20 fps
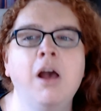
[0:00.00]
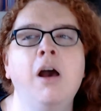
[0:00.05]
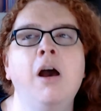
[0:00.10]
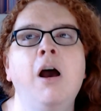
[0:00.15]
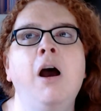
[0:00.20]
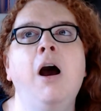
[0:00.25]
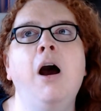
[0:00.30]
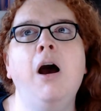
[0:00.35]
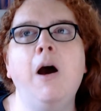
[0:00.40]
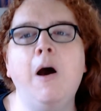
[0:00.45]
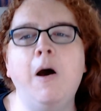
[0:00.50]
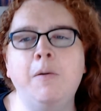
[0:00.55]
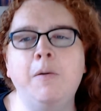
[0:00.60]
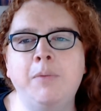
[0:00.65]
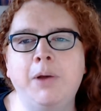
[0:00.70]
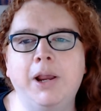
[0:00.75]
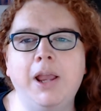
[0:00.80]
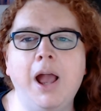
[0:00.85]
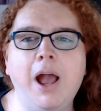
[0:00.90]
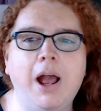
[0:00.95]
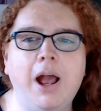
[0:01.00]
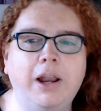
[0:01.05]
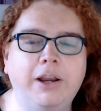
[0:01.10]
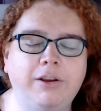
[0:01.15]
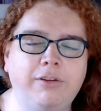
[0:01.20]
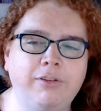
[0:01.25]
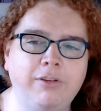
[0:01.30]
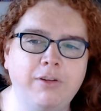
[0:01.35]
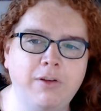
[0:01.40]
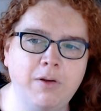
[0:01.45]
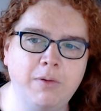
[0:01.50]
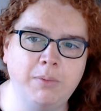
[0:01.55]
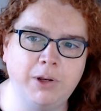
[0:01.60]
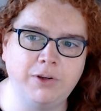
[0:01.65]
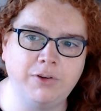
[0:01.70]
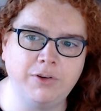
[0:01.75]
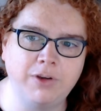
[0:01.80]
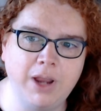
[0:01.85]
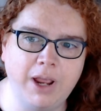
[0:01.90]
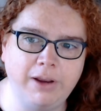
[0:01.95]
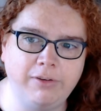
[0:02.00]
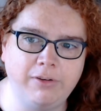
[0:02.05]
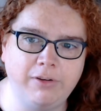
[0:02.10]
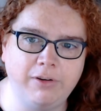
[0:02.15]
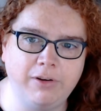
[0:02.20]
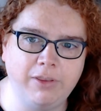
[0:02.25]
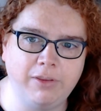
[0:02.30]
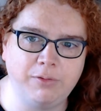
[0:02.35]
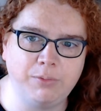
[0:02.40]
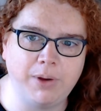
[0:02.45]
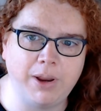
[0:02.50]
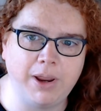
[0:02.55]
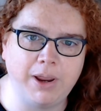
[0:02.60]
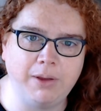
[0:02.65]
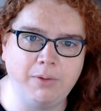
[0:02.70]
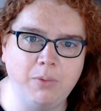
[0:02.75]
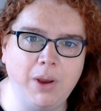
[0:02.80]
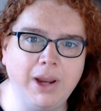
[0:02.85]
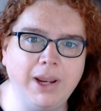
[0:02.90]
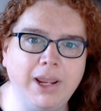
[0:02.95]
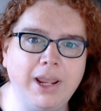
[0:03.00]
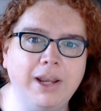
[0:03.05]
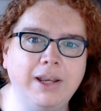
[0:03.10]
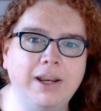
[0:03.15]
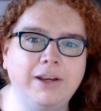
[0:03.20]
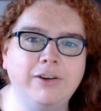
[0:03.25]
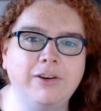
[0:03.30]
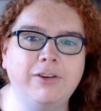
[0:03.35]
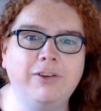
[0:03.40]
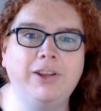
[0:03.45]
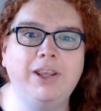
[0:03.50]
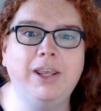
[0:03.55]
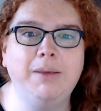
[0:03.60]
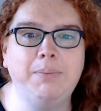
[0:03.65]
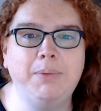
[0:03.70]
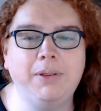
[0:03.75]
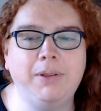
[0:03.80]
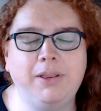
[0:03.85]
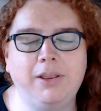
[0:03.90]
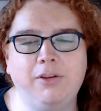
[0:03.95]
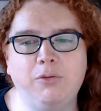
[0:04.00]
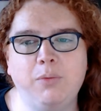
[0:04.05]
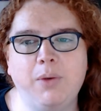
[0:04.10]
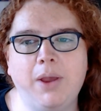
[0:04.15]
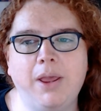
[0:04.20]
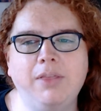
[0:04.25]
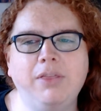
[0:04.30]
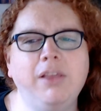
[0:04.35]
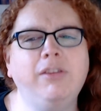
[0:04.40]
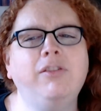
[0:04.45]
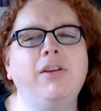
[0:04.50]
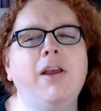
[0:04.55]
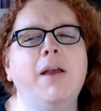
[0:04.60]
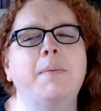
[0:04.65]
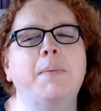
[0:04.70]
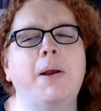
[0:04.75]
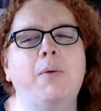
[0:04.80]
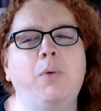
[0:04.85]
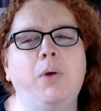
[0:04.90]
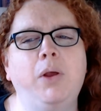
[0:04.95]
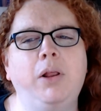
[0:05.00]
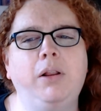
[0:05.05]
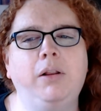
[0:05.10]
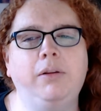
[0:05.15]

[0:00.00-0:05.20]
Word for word: Oh my god, it's so much nicer this way. Why can't I just keep it this way? This time I will.